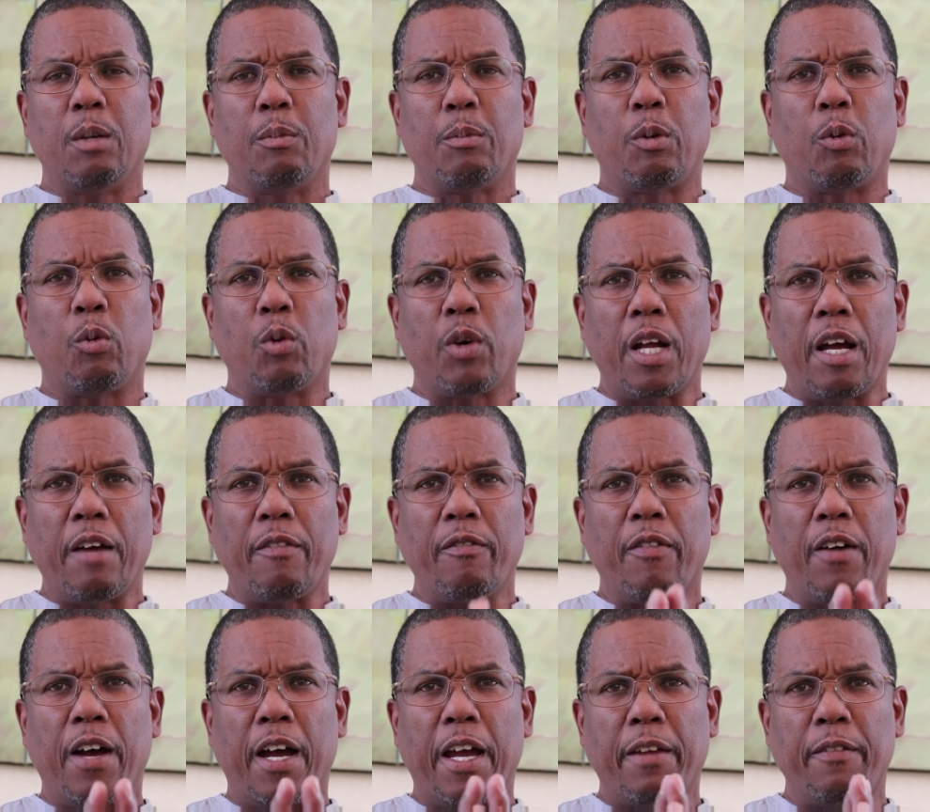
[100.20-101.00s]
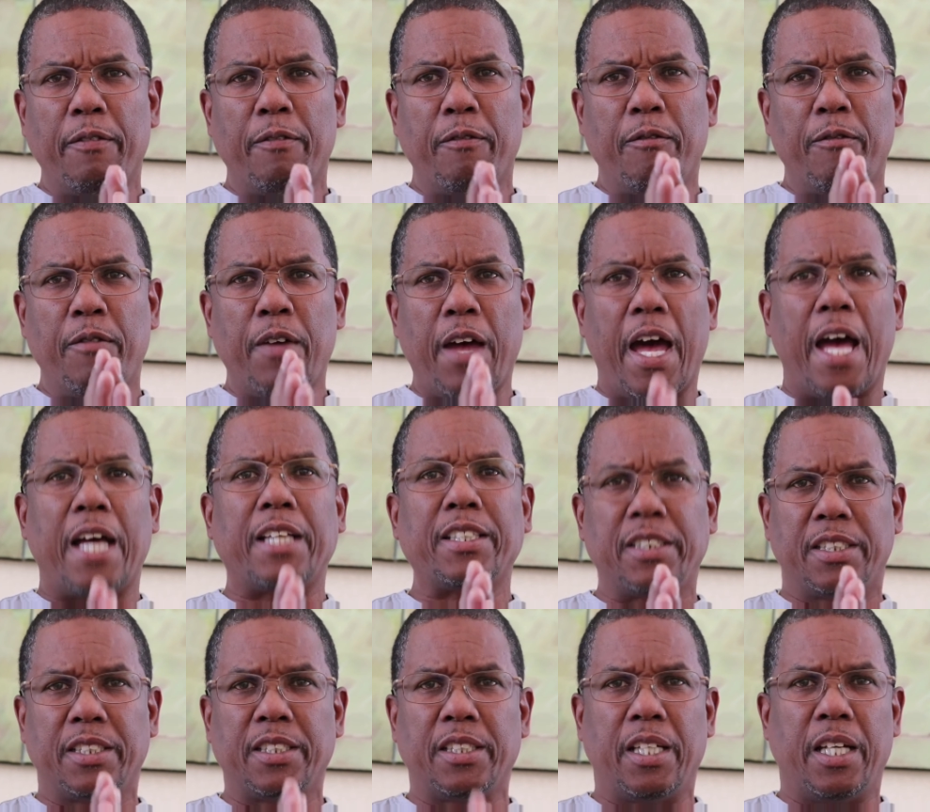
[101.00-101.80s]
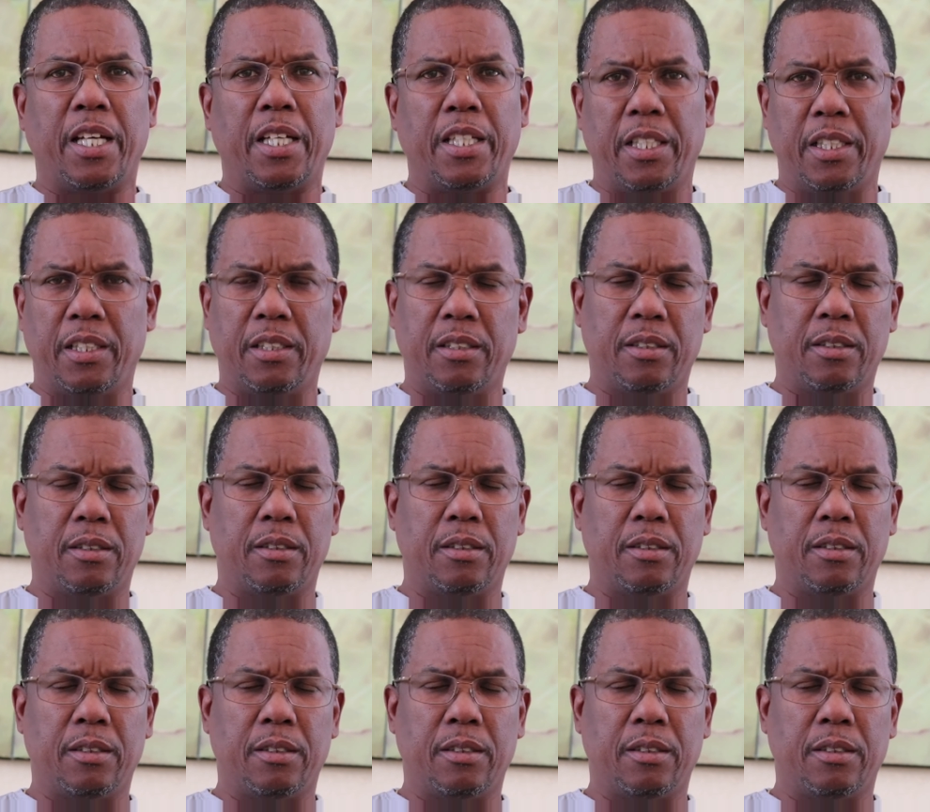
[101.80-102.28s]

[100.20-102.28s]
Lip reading: But what I find fascinating